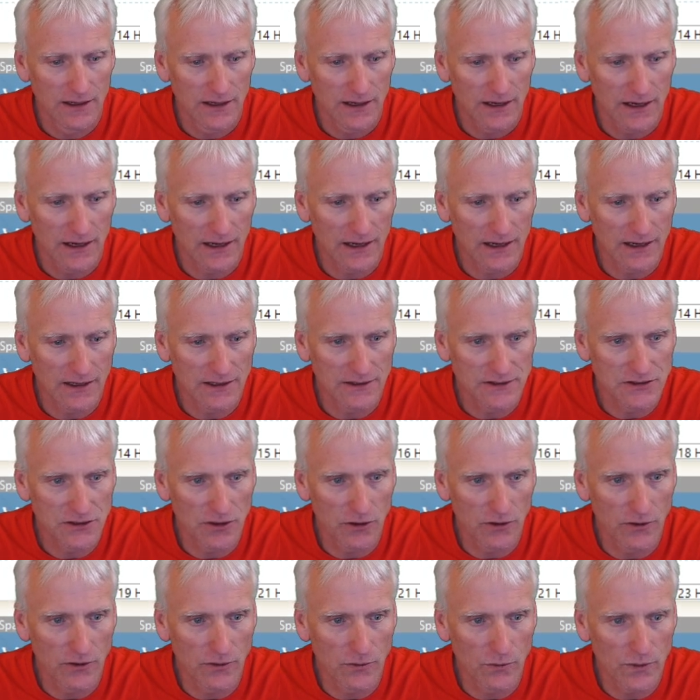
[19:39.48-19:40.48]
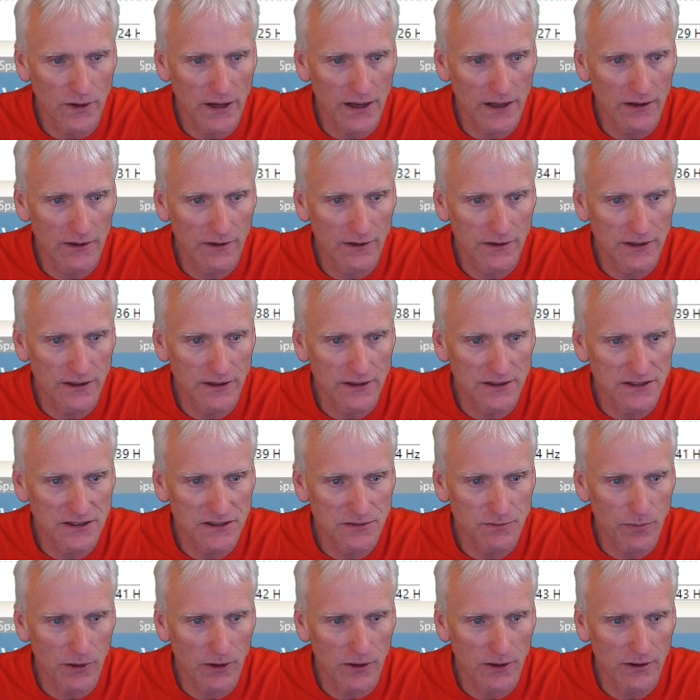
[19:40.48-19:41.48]
And so in reality, the
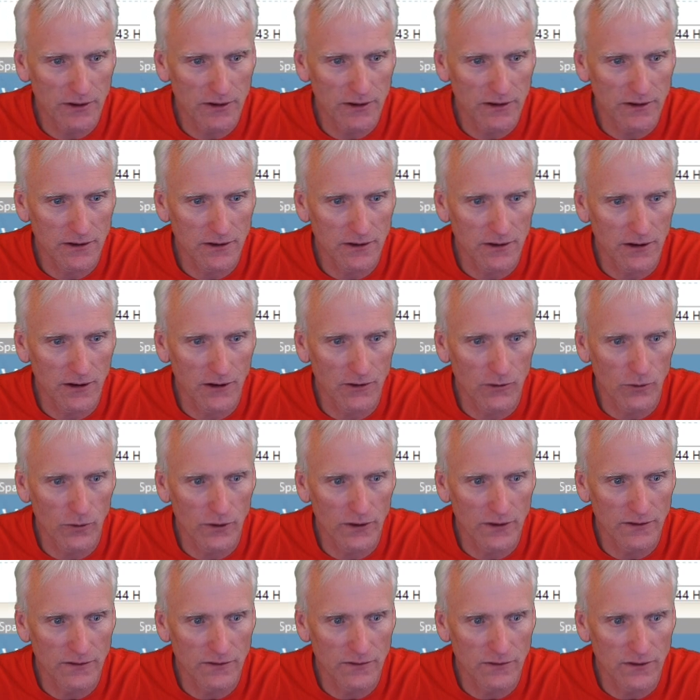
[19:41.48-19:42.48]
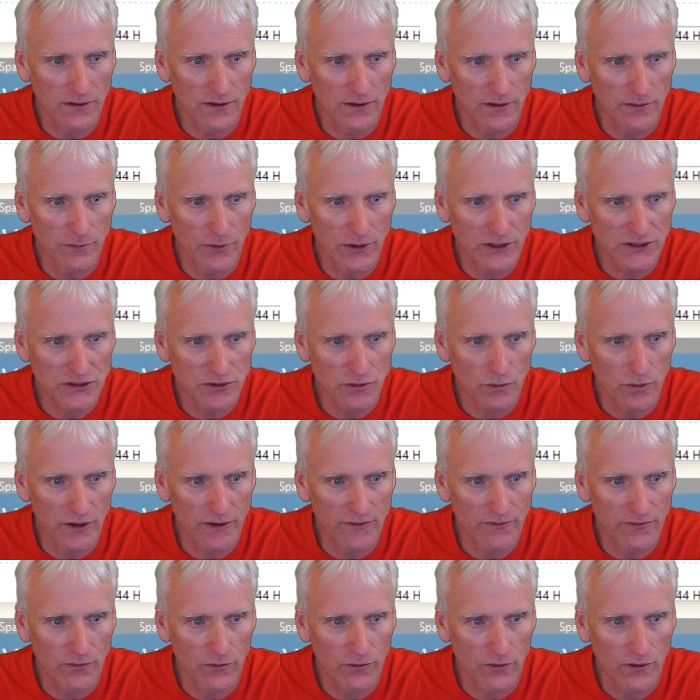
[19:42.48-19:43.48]
spark, according to the pressure
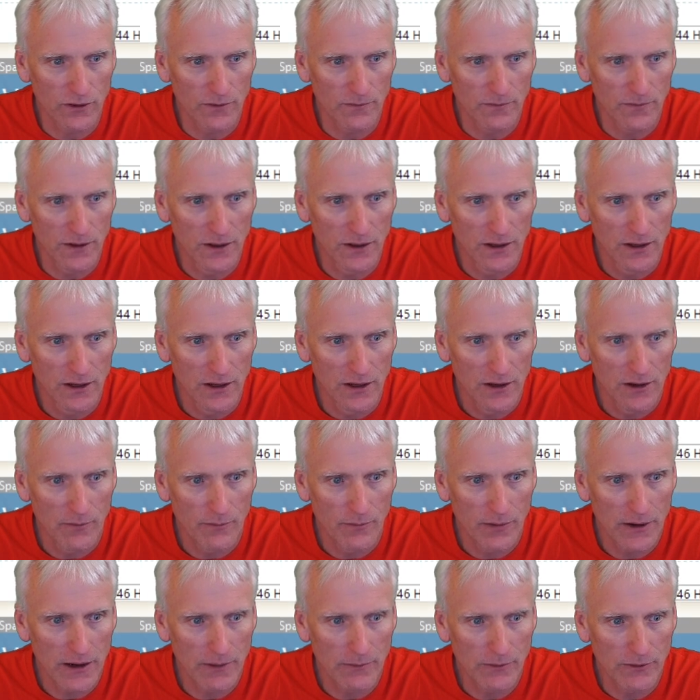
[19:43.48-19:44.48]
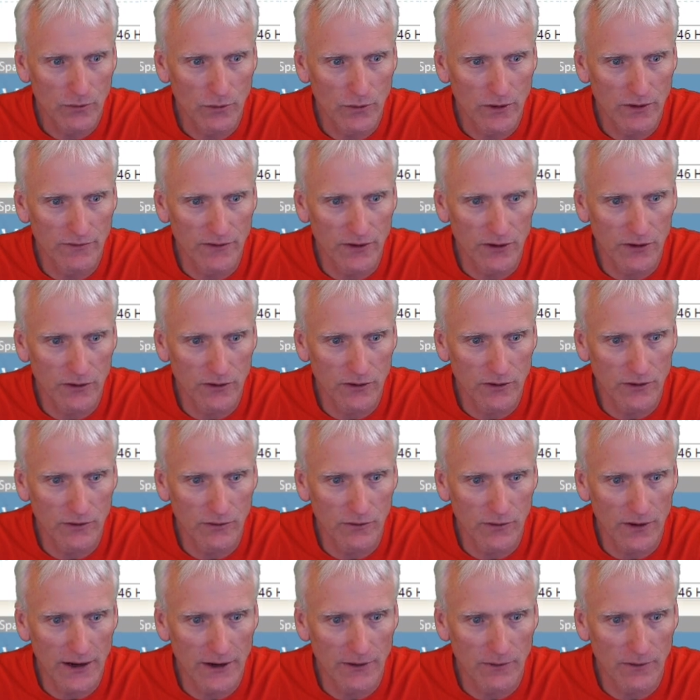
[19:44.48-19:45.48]
waveform, probably would have occurred
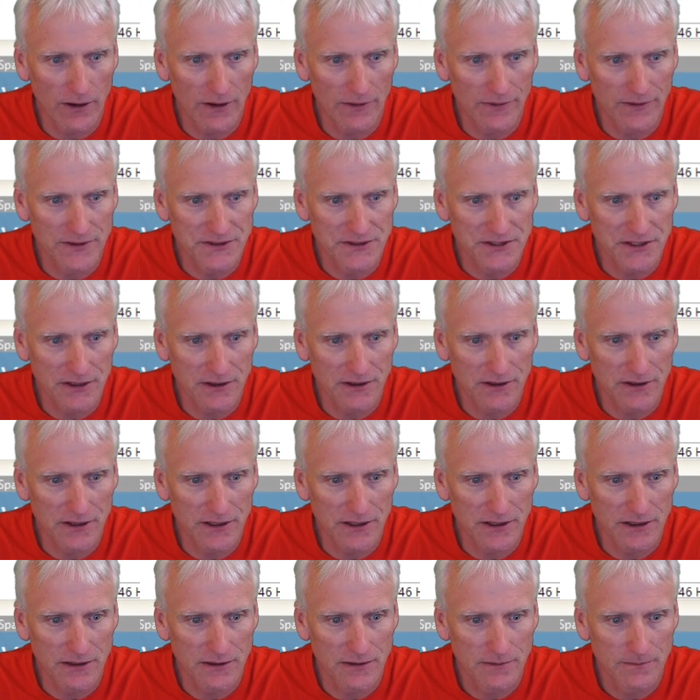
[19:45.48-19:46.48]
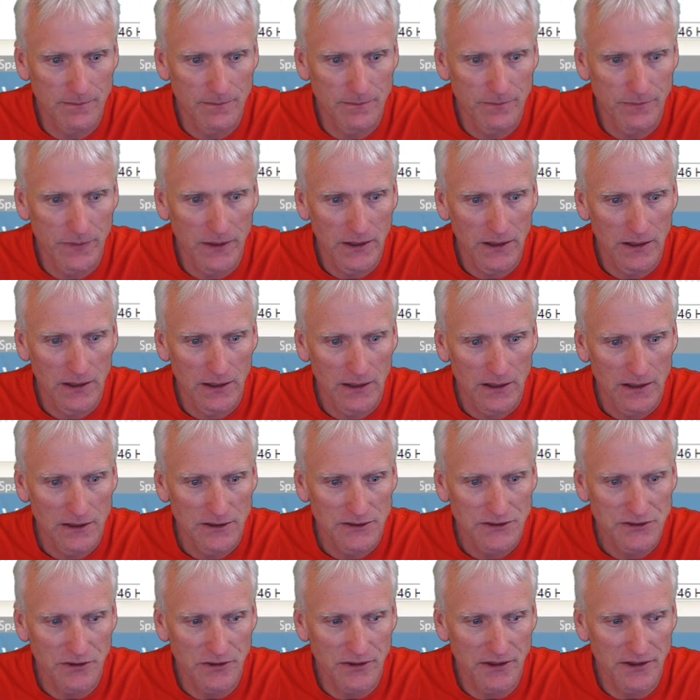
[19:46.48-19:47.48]
right around this area.
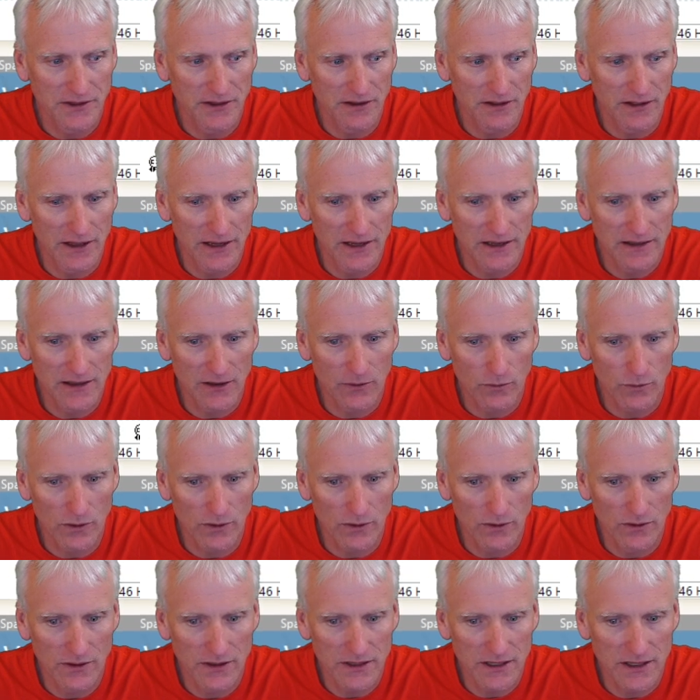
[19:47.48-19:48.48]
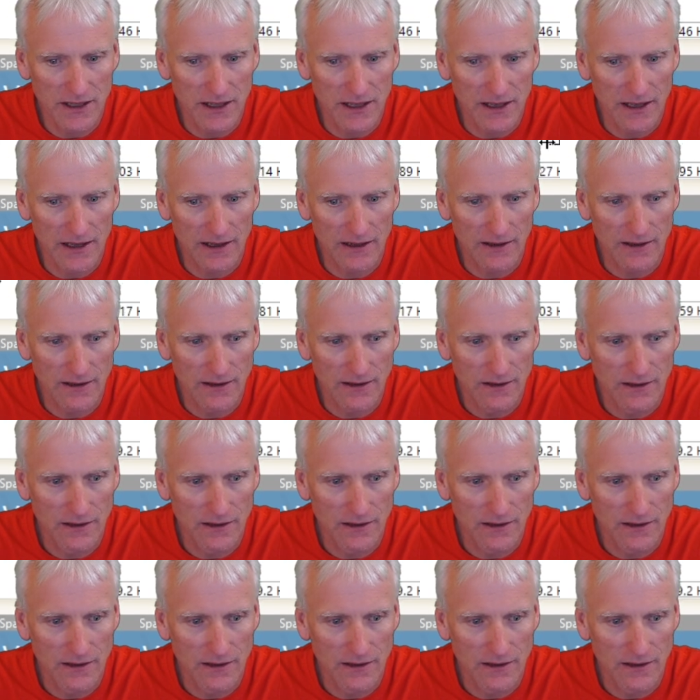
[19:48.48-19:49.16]
So the delay that we're looking at